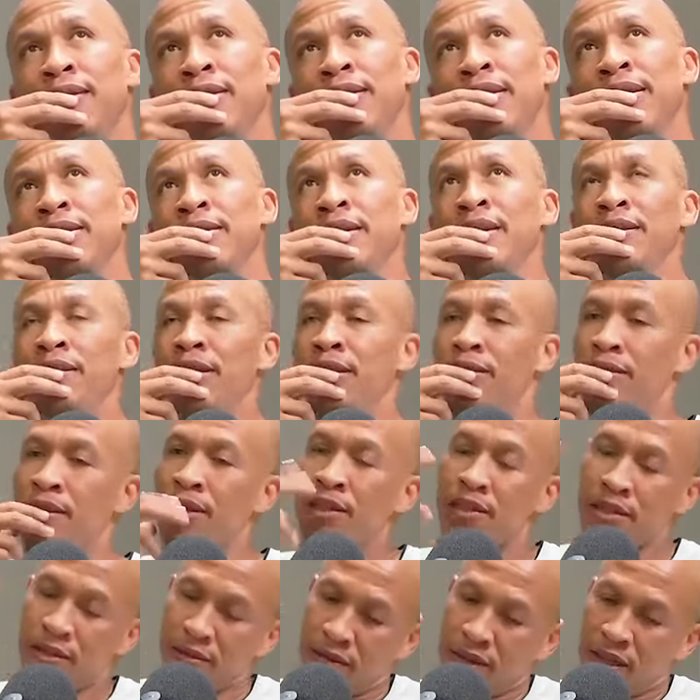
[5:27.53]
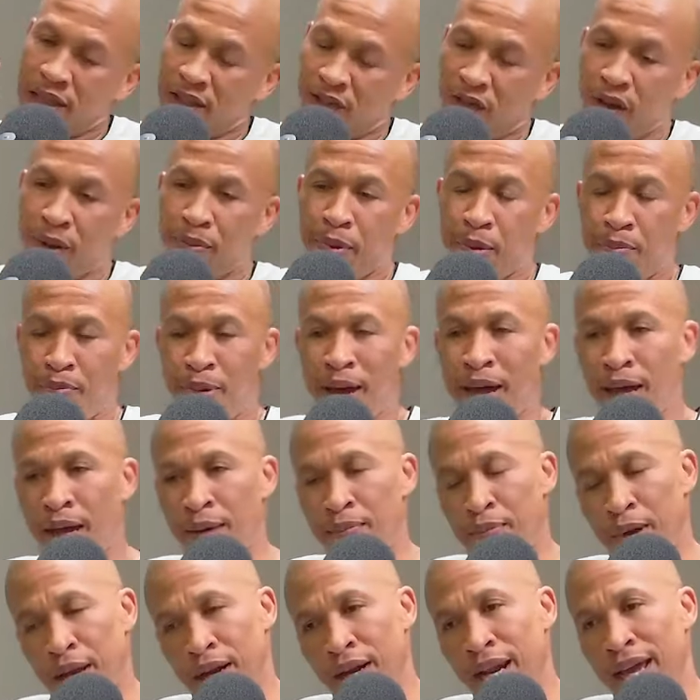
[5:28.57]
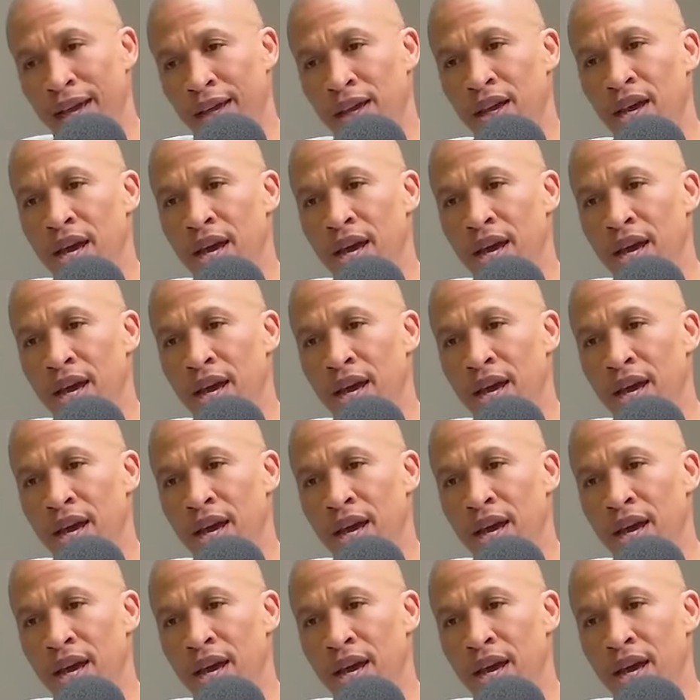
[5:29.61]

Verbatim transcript: Let, us let, let's, let's flip it back a bit. Like, yeah.